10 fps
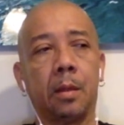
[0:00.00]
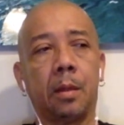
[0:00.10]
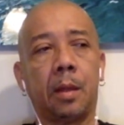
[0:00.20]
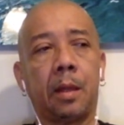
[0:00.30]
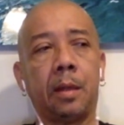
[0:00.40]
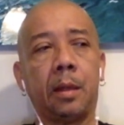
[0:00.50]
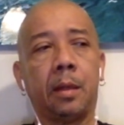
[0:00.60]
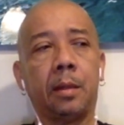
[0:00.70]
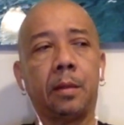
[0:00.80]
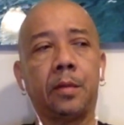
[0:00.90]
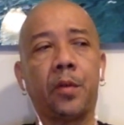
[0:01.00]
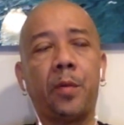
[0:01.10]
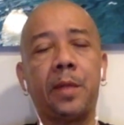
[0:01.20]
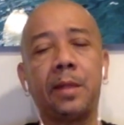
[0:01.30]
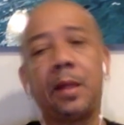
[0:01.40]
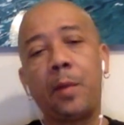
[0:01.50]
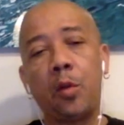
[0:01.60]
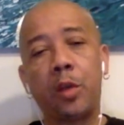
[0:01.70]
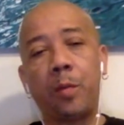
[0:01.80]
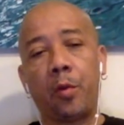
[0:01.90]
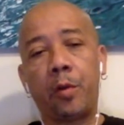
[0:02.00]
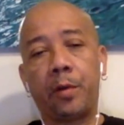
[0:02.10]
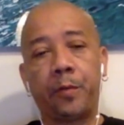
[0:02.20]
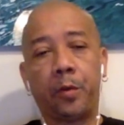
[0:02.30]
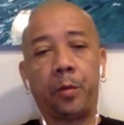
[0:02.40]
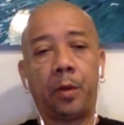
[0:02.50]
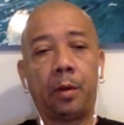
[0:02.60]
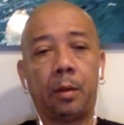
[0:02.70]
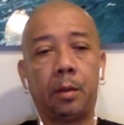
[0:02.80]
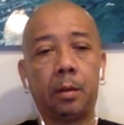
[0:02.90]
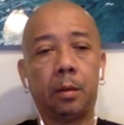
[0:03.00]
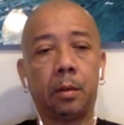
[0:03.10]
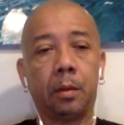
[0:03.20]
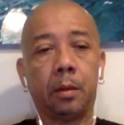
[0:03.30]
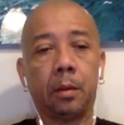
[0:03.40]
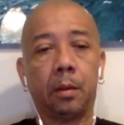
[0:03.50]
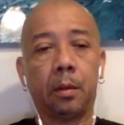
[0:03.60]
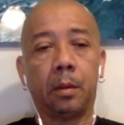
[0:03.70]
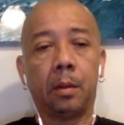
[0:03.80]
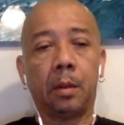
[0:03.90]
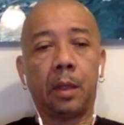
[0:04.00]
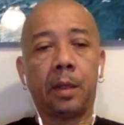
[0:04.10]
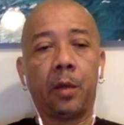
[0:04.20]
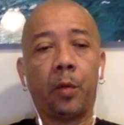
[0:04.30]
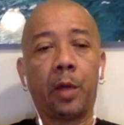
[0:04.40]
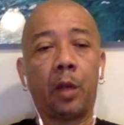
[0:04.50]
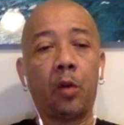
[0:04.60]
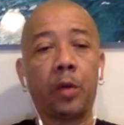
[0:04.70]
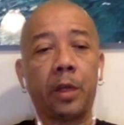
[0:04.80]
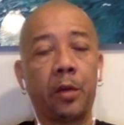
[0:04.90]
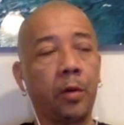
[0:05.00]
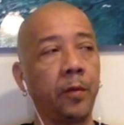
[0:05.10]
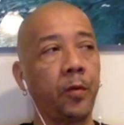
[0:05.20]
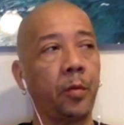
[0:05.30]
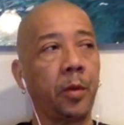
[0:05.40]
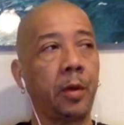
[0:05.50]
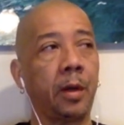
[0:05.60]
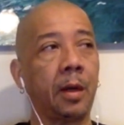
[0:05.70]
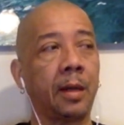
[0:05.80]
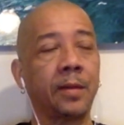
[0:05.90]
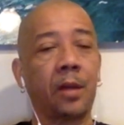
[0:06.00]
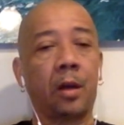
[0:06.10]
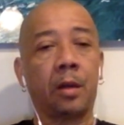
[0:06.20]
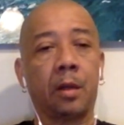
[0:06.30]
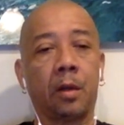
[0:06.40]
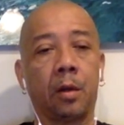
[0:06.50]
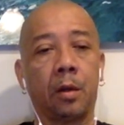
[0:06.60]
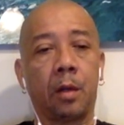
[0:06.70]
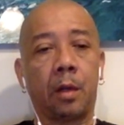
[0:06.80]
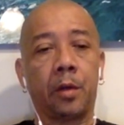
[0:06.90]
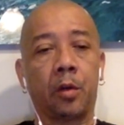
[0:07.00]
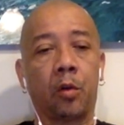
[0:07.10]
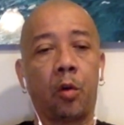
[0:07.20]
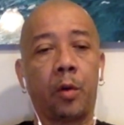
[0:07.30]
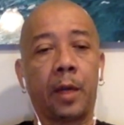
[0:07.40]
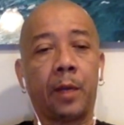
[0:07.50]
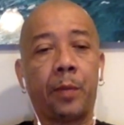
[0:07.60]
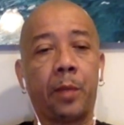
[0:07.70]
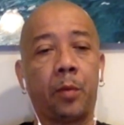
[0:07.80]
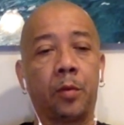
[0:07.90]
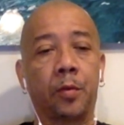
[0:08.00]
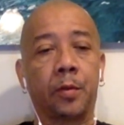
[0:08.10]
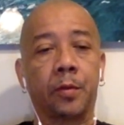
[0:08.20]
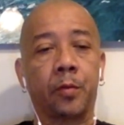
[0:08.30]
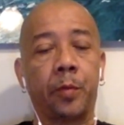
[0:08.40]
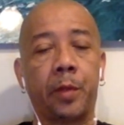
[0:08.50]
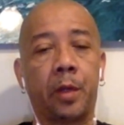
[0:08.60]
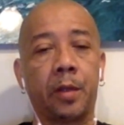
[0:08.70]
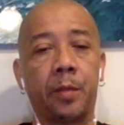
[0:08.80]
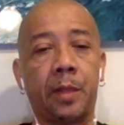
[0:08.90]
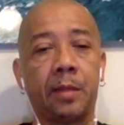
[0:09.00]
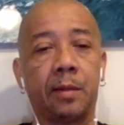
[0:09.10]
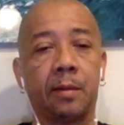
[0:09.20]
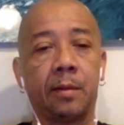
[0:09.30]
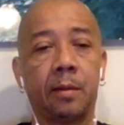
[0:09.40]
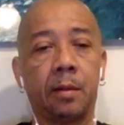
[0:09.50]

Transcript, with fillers: and then something tell me look in my rearview mirror. And then when I look in the rearview mirror, I saw the girl on the ground and the pit bulls were just ripping her to pieces.